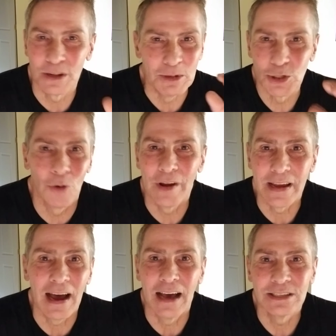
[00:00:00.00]
the majority
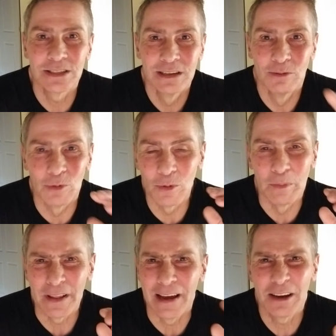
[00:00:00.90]
of guys will
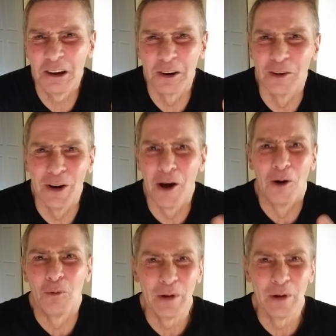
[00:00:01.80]
be like, oh no,